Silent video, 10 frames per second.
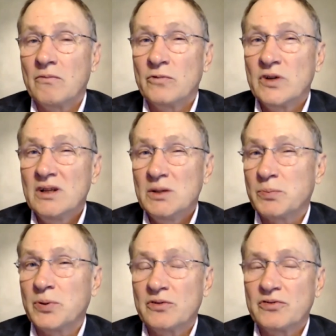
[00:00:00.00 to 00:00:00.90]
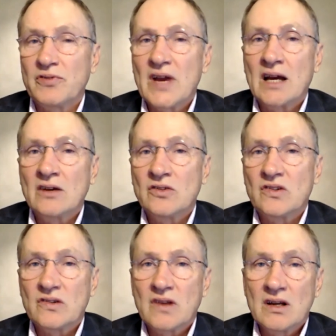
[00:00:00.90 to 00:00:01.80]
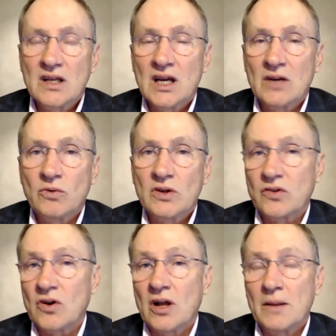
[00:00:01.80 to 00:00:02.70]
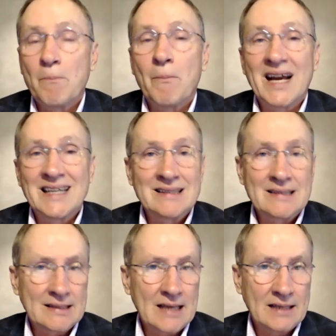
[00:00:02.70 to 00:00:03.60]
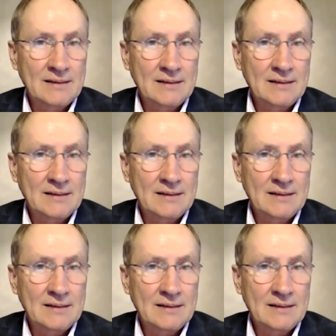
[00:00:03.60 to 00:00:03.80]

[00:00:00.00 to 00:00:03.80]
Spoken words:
really profound study on what's called mindset.